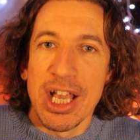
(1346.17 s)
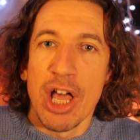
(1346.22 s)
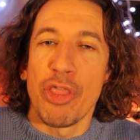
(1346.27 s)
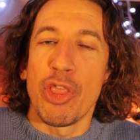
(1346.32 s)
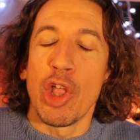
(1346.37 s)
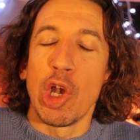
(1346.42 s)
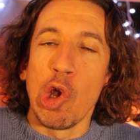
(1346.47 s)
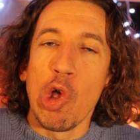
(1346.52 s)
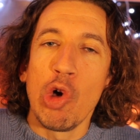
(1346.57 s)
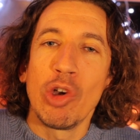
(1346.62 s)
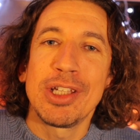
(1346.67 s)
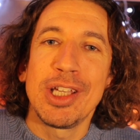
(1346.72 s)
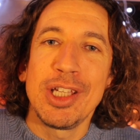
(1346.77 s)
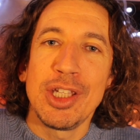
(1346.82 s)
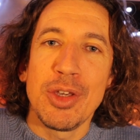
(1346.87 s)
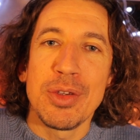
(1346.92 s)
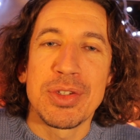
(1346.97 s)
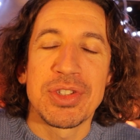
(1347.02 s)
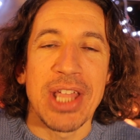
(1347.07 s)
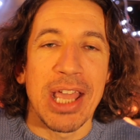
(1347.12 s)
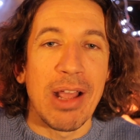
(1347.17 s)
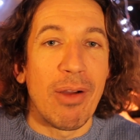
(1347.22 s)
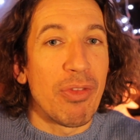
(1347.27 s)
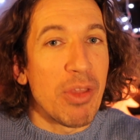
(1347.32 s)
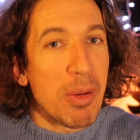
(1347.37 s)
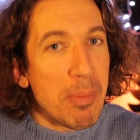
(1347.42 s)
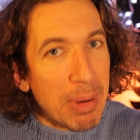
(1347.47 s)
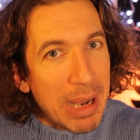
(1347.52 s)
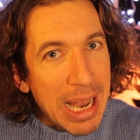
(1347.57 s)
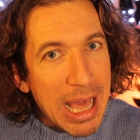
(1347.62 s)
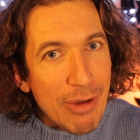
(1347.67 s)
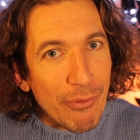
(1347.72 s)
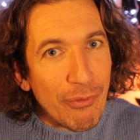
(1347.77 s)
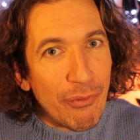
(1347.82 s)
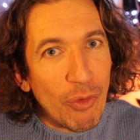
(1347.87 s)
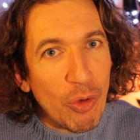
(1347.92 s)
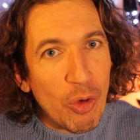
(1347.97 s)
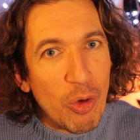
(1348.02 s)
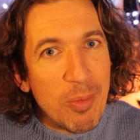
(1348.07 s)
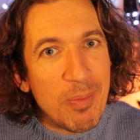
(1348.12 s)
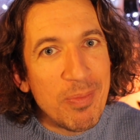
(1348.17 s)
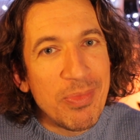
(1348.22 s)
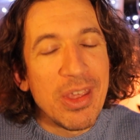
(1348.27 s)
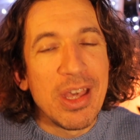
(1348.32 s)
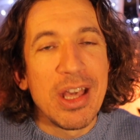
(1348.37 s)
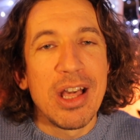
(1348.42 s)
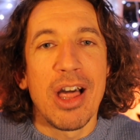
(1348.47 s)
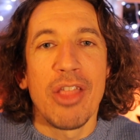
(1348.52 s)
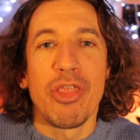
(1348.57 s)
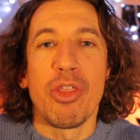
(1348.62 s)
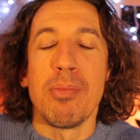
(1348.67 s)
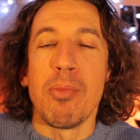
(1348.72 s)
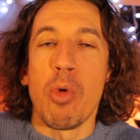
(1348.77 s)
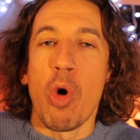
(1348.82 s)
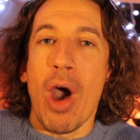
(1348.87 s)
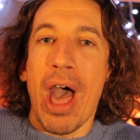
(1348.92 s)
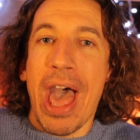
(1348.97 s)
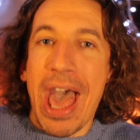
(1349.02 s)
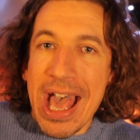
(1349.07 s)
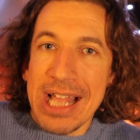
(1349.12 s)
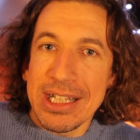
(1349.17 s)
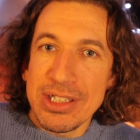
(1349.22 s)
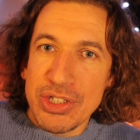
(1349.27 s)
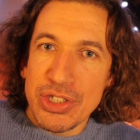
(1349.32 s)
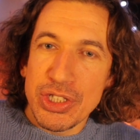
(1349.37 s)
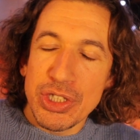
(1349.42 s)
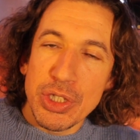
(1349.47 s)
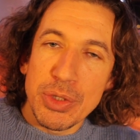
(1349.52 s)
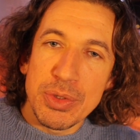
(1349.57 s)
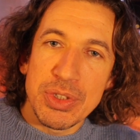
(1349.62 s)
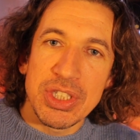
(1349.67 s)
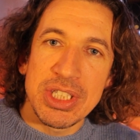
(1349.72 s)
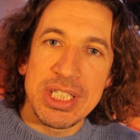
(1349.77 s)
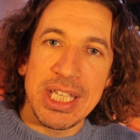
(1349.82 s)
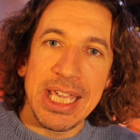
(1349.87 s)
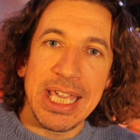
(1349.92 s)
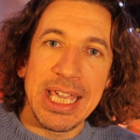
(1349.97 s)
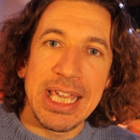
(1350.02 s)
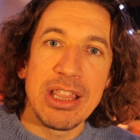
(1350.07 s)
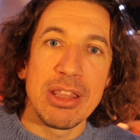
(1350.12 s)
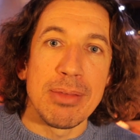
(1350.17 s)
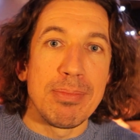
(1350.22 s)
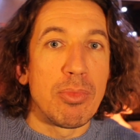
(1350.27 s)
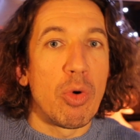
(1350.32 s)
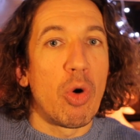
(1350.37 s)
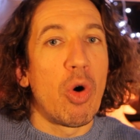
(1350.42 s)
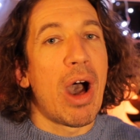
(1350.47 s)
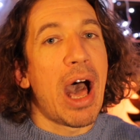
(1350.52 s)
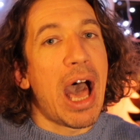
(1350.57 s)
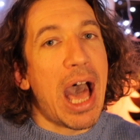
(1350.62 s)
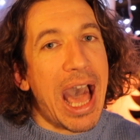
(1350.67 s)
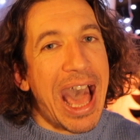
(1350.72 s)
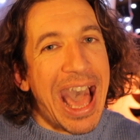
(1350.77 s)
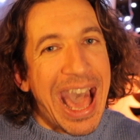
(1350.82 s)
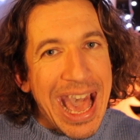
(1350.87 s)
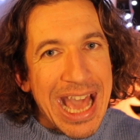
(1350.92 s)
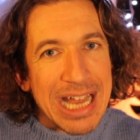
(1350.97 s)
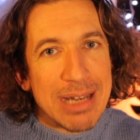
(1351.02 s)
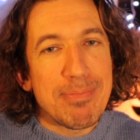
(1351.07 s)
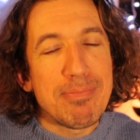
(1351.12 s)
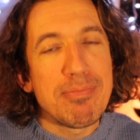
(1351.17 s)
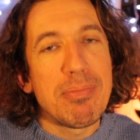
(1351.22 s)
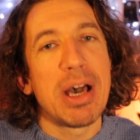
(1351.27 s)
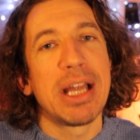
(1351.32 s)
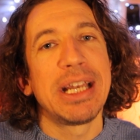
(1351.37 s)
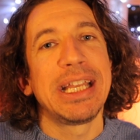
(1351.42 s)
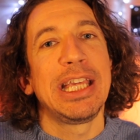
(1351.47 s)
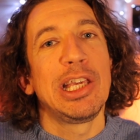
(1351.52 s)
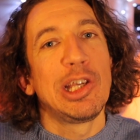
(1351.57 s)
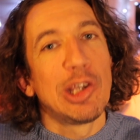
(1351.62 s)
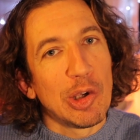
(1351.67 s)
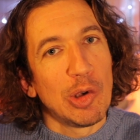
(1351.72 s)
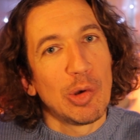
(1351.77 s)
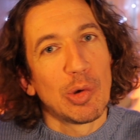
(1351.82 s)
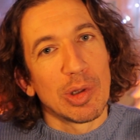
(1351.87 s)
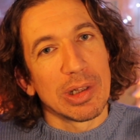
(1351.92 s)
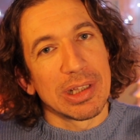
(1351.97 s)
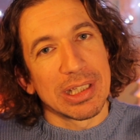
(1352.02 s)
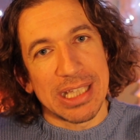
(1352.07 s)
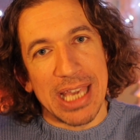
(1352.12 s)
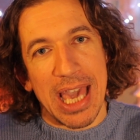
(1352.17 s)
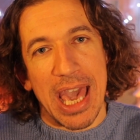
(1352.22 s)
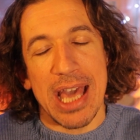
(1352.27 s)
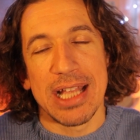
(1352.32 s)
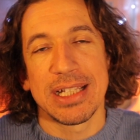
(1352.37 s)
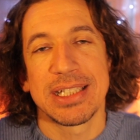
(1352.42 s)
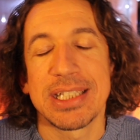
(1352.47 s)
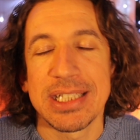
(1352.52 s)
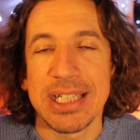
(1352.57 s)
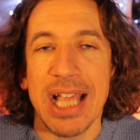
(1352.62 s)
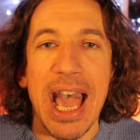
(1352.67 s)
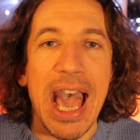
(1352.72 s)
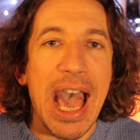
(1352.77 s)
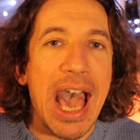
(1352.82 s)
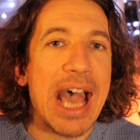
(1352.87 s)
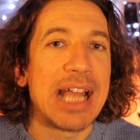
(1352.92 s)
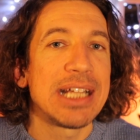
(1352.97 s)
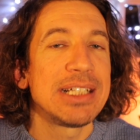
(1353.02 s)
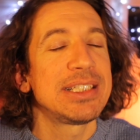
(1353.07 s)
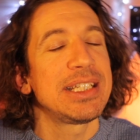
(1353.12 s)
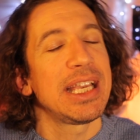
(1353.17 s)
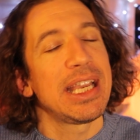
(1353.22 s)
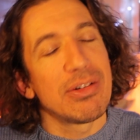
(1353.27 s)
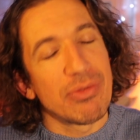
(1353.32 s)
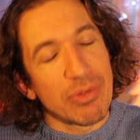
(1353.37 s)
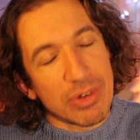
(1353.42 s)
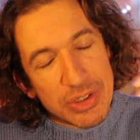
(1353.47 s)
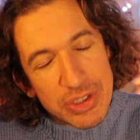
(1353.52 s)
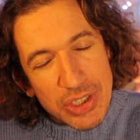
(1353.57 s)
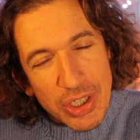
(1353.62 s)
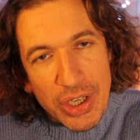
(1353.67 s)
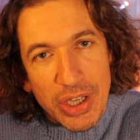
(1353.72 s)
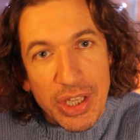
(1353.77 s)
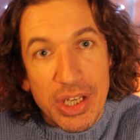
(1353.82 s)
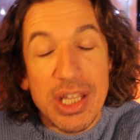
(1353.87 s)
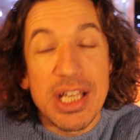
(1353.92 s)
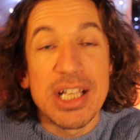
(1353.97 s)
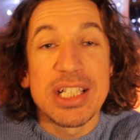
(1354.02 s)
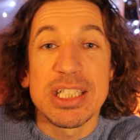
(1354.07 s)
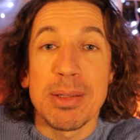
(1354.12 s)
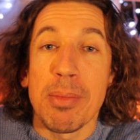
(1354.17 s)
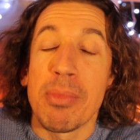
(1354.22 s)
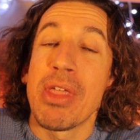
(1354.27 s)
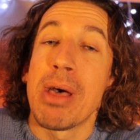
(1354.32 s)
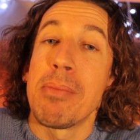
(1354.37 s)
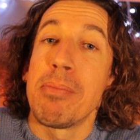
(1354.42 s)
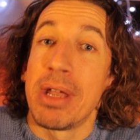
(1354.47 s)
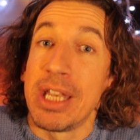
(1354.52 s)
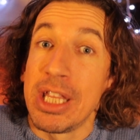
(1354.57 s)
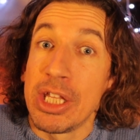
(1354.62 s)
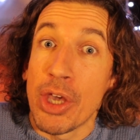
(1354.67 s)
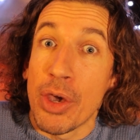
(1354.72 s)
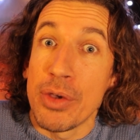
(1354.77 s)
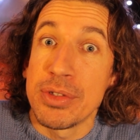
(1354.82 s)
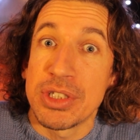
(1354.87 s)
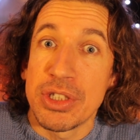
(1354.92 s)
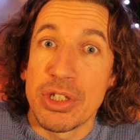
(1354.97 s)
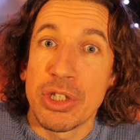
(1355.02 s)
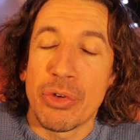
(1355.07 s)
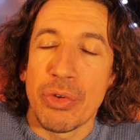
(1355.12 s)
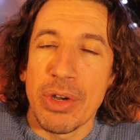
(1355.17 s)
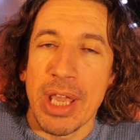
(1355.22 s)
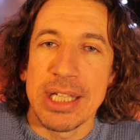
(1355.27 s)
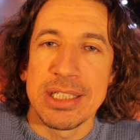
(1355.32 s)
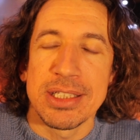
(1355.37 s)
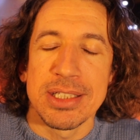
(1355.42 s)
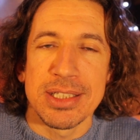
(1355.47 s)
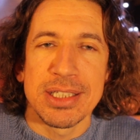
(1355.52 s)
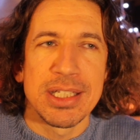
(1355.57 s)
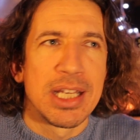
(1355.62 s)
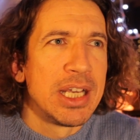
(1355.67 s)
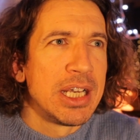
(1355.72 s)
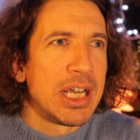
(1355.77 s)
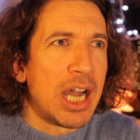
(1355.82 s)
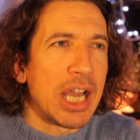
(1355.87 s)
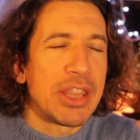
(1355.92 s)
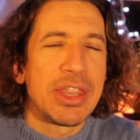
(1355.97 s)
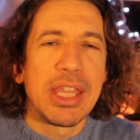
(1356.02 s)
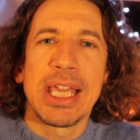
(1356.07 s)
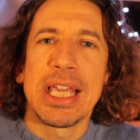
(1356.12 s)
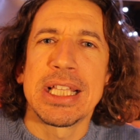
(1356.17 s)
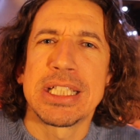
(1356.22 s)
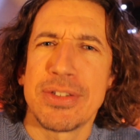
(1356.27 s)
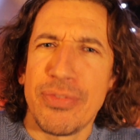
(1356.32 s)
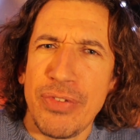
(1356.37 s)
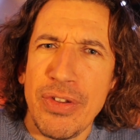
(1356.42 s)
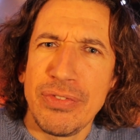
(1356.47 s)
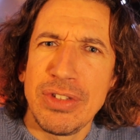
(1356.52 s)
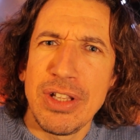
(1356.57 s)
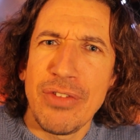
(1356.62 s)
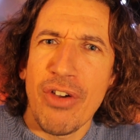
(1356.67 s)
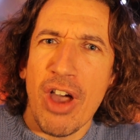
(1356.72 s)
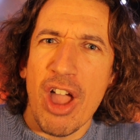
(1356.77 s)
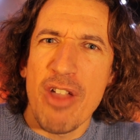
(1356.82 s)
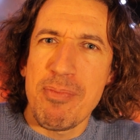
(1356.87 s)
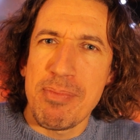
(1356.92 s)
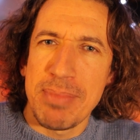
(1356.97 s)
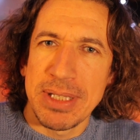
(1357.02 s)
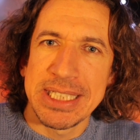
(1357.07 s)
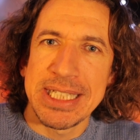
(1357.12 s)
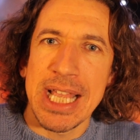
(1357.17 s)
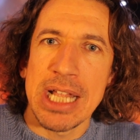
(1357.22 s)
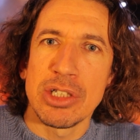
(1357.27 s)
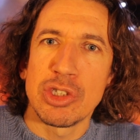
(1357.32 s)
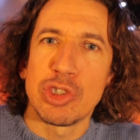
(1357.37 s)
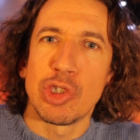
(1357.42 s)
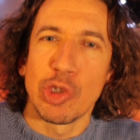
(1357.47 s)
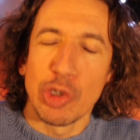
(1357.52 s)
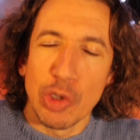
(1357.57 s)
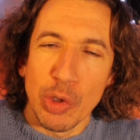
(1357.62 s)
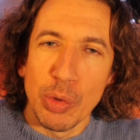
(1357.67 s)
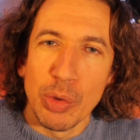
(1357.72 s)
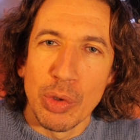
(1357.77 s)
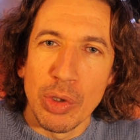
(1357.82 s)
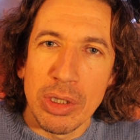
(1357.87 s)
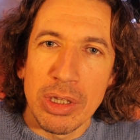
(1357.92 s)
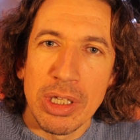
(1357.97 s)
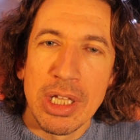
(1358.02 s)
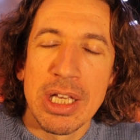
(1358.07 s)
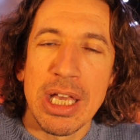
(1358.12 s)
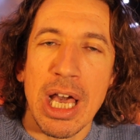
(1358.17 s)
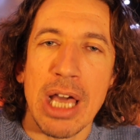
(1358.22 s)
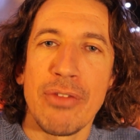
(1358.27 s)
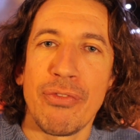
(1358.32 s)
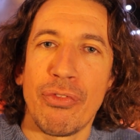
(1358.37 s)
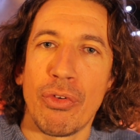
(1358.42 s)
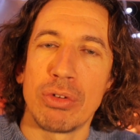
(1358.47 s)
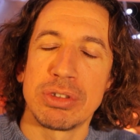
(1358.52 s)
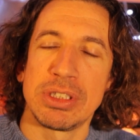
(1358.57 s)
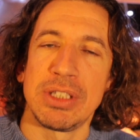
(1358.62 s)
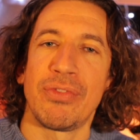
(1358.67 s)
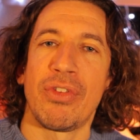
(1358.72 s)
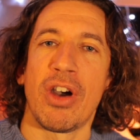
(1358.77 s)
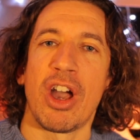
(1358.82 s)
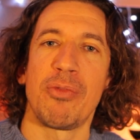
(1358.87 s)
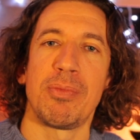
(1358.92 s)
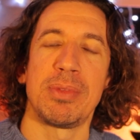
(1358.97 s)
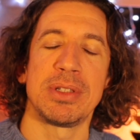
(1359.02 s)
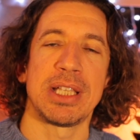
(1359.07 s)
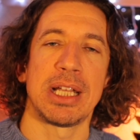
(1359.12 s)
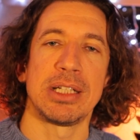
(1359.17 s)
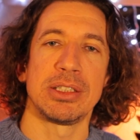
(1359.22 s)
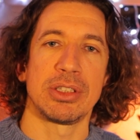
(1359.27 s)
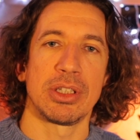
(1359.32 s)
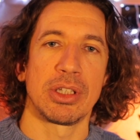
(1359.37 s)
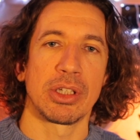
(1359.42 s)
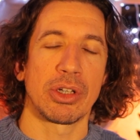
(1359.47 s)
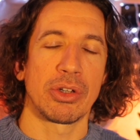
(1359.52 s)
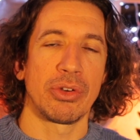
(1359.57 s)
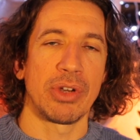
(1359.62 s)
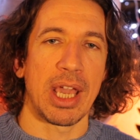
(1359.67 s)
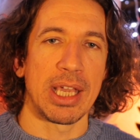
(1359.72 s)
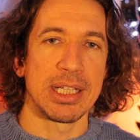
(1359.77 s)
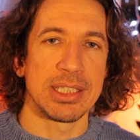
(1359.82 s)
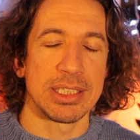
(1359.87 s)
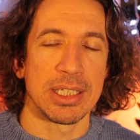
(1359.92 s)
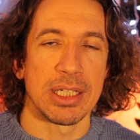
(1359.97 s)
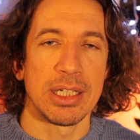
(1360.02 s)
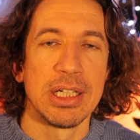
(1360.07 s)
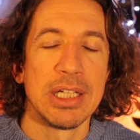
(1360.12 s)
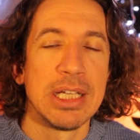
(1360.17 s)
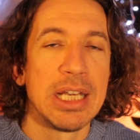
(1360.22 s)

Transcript: The longer you stay on the platform, the more ads you see, the more ad money Google gets. And in return, some of that money goes to the creators. I think it's 55% to Google and 45% to the creator.